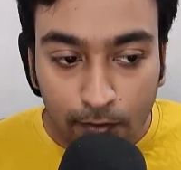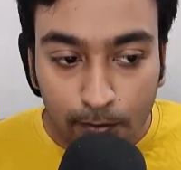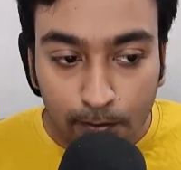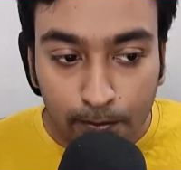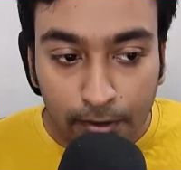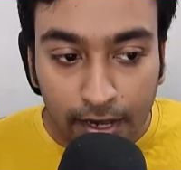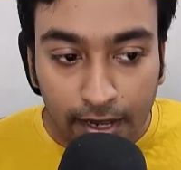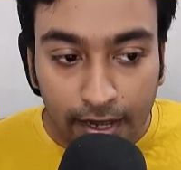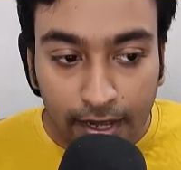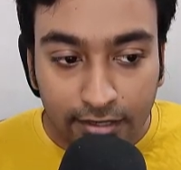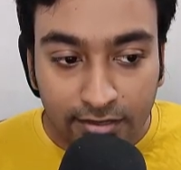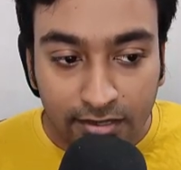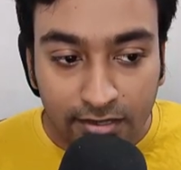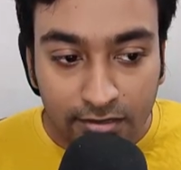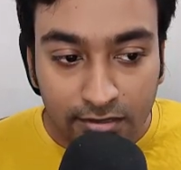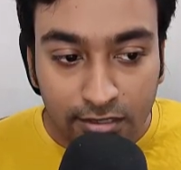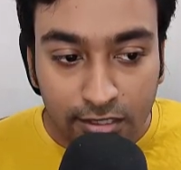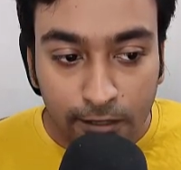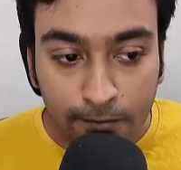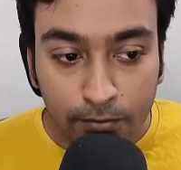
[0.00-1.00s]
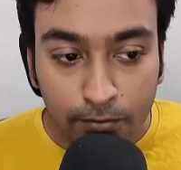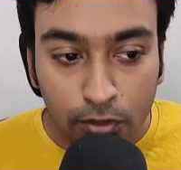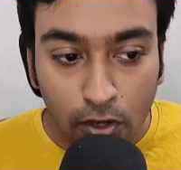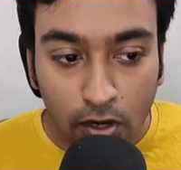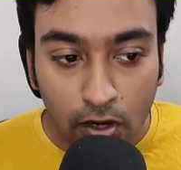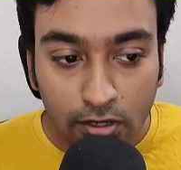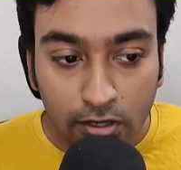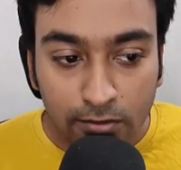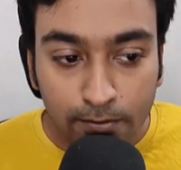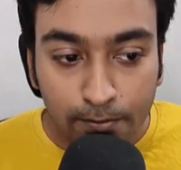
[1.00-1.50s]
uh, system
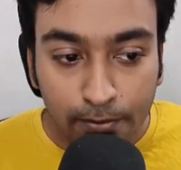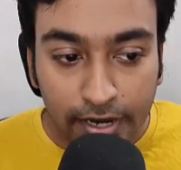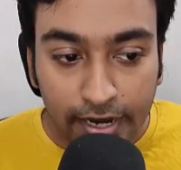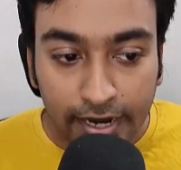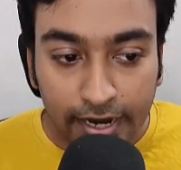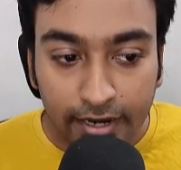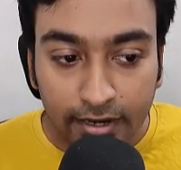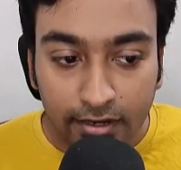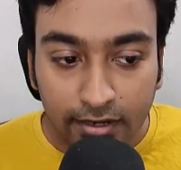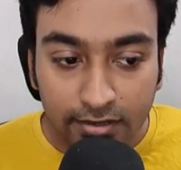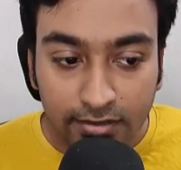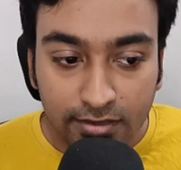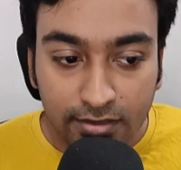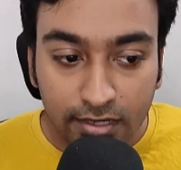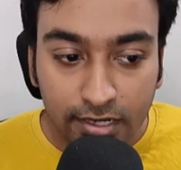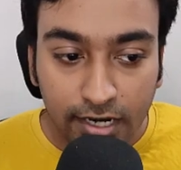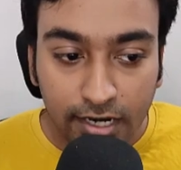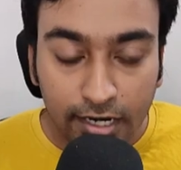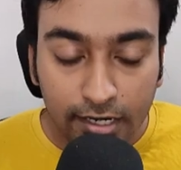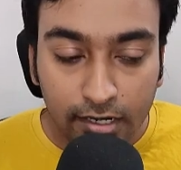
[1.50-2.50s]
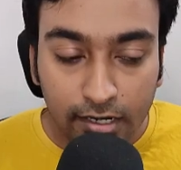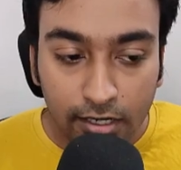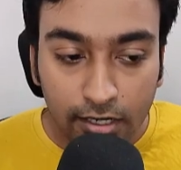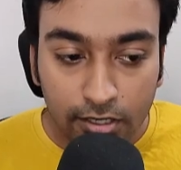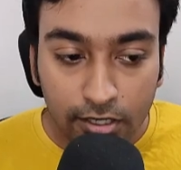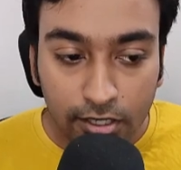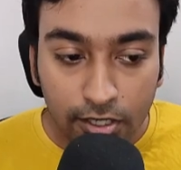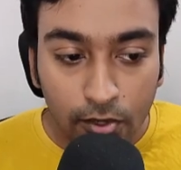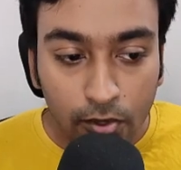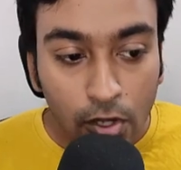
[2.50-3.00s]
thoughts plan reasoning and
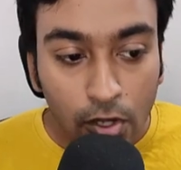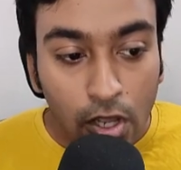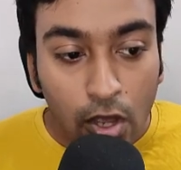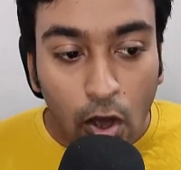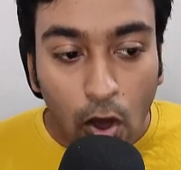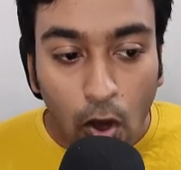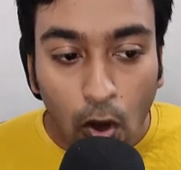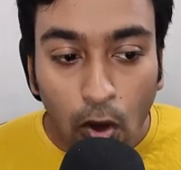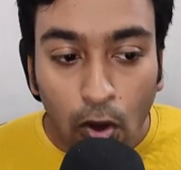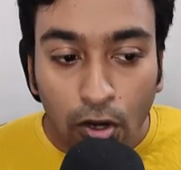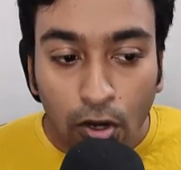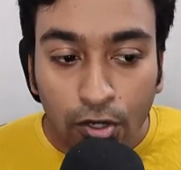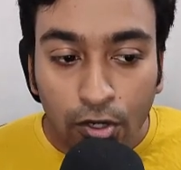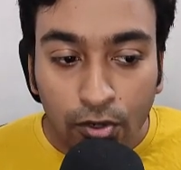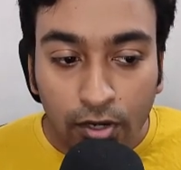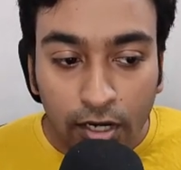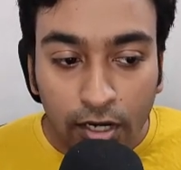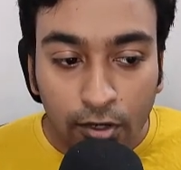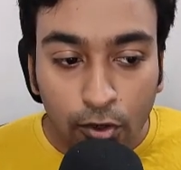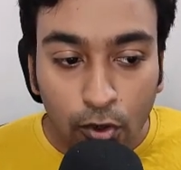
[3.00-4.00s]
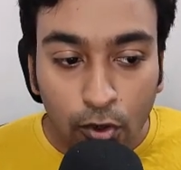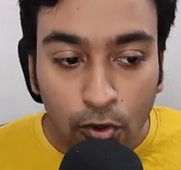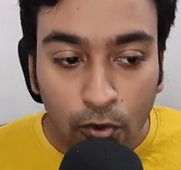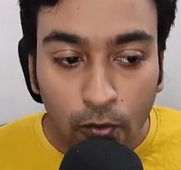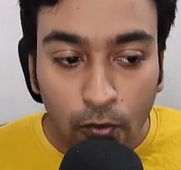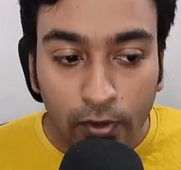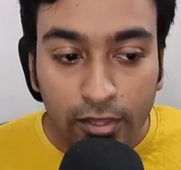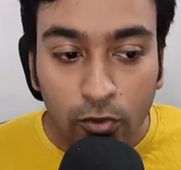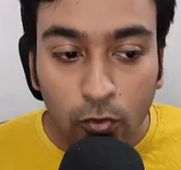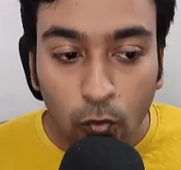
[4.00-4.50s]
continue or you can go
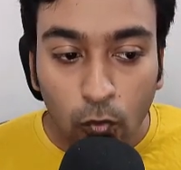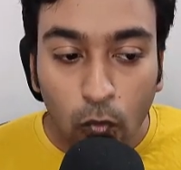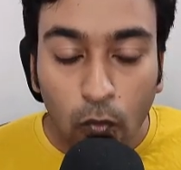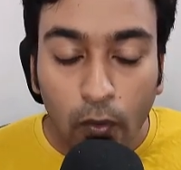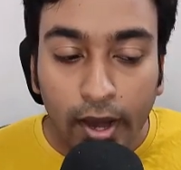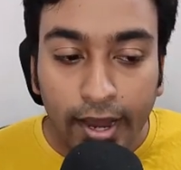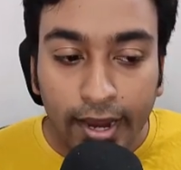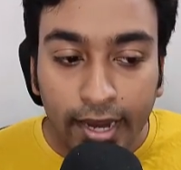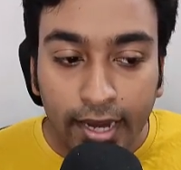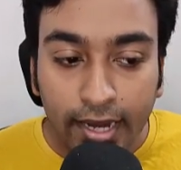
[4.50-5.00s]
with why